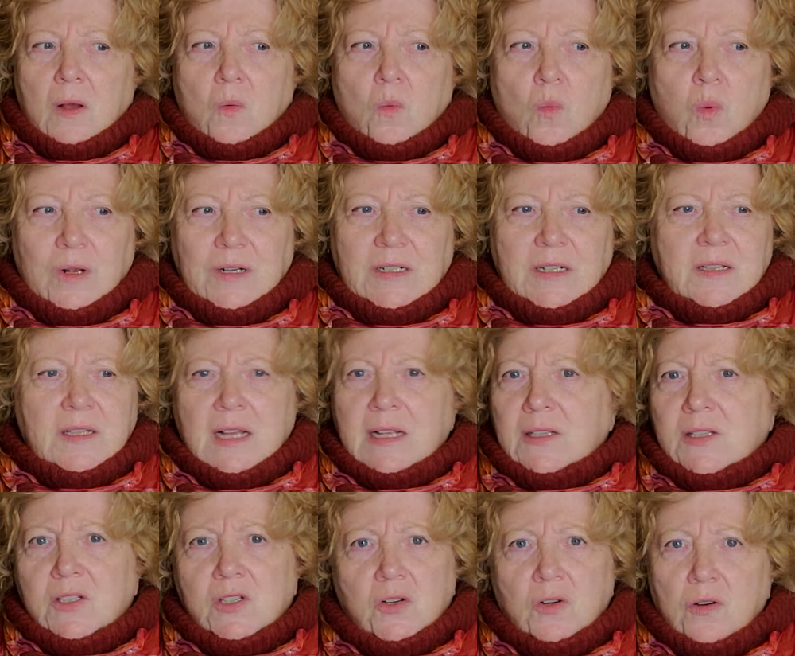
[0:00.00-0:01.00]
What did
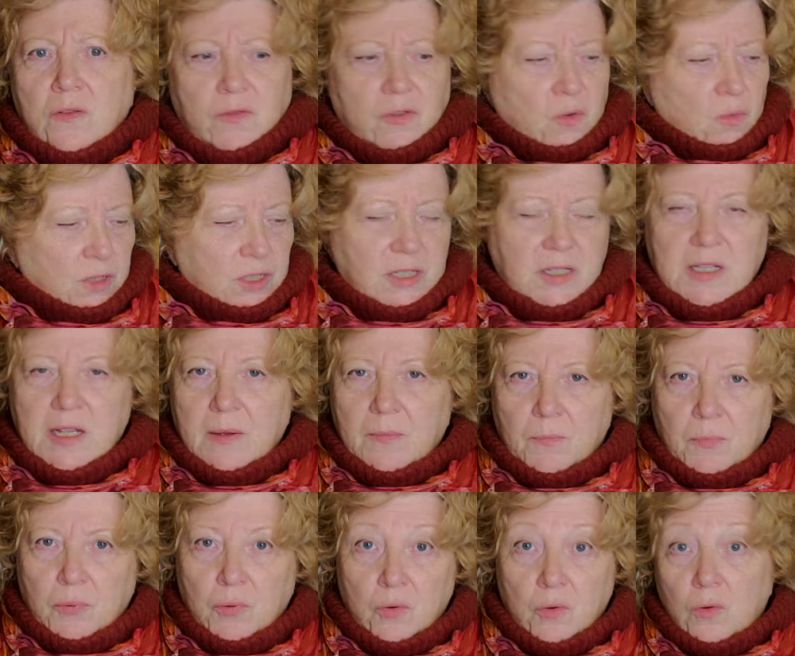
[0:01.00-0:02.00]
that serve you? What did
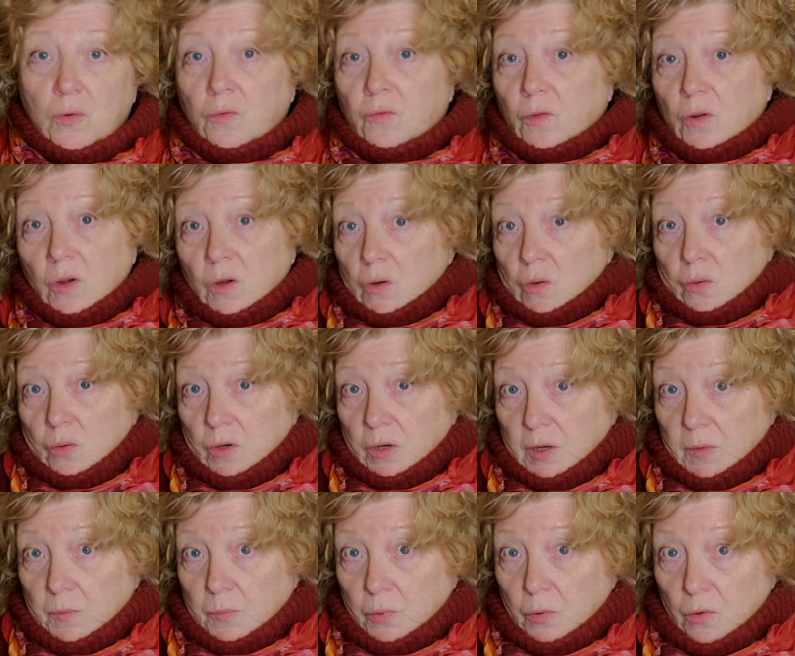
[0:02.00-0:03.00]
that prove? Who did
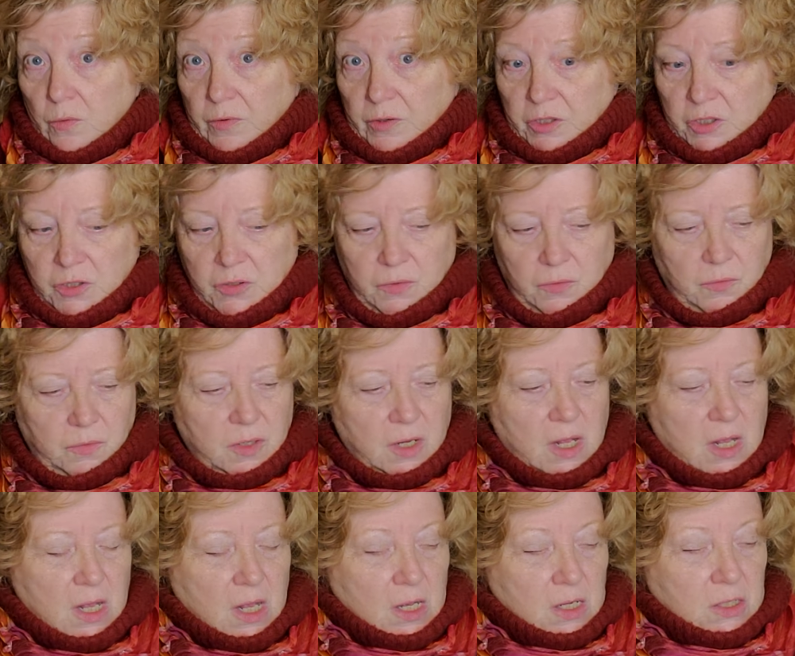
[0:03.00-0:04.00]
it prove it to?
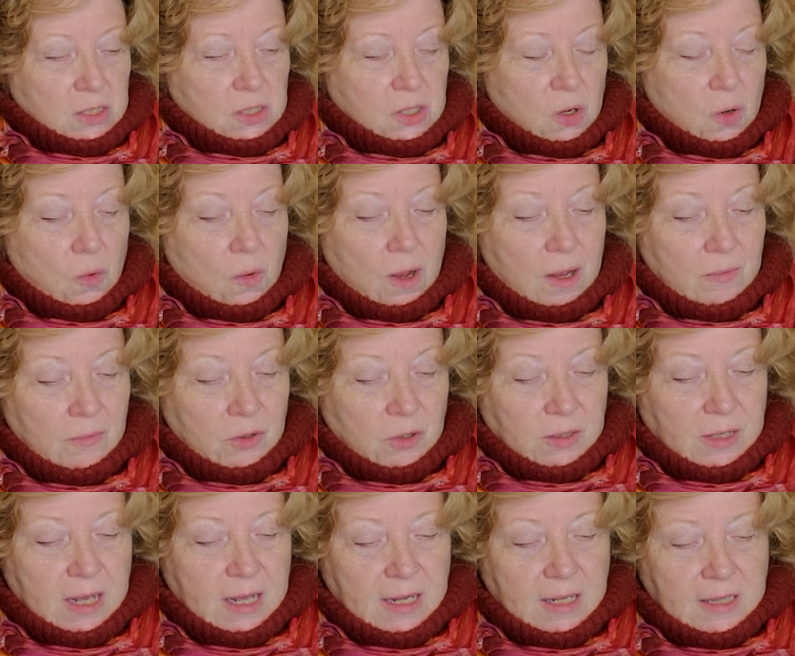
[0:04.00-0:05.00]
So I'm
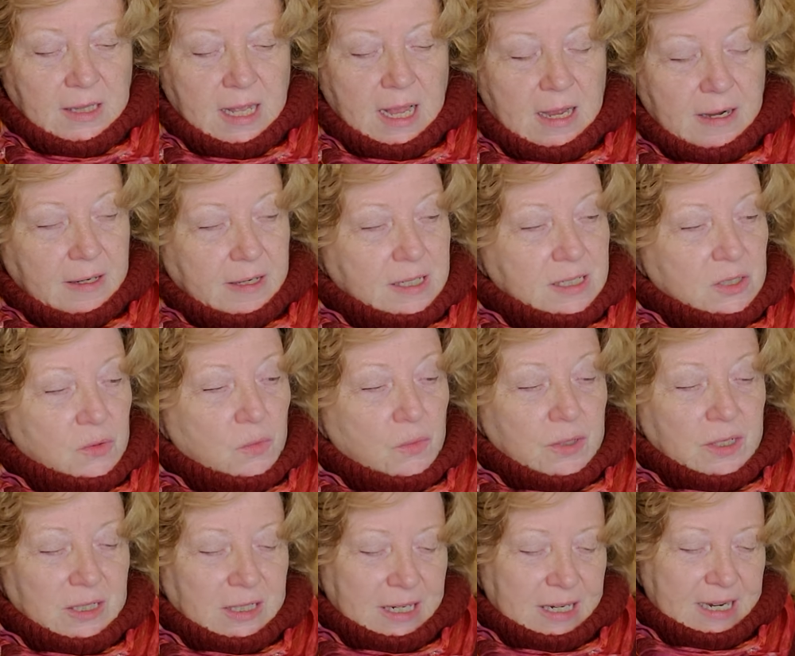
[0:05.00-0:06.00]
looking at that because
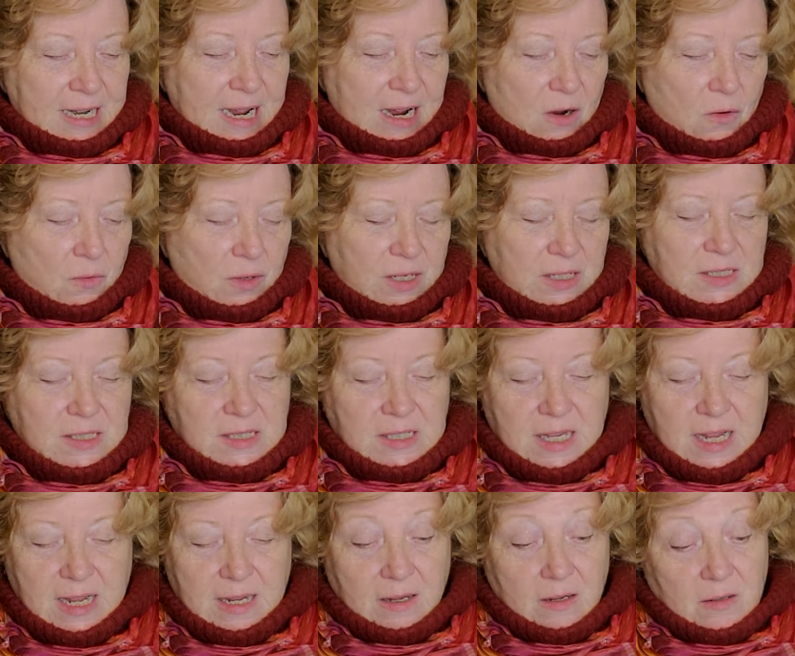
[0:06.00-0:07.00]
really now what it's
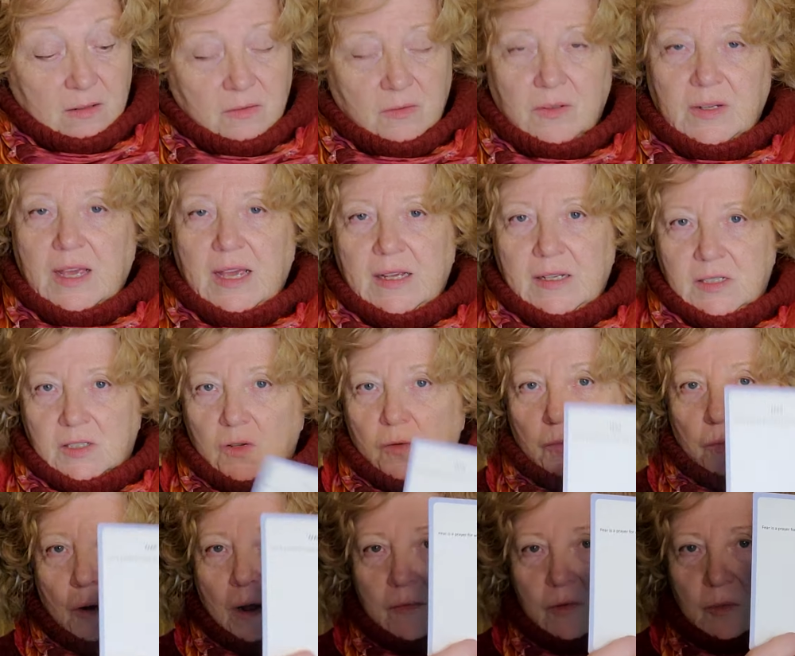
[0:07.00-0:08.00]
saying, oh, okay, so
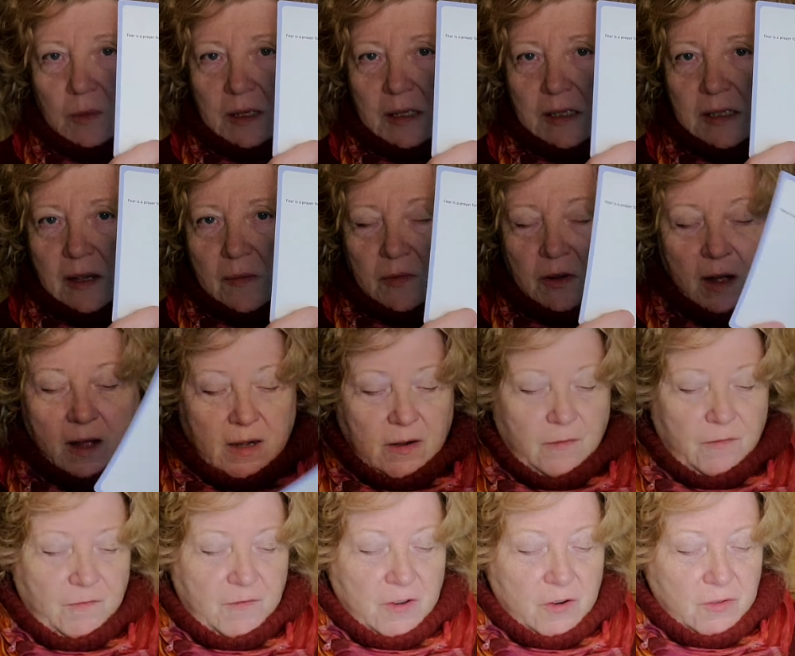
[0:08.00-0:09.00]
probably some kind of
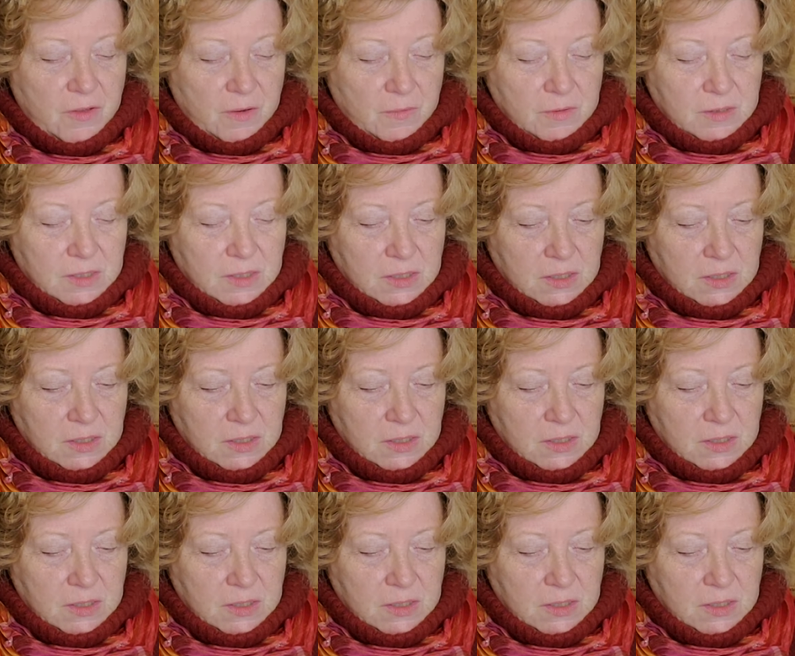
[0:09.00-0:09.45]
fear that was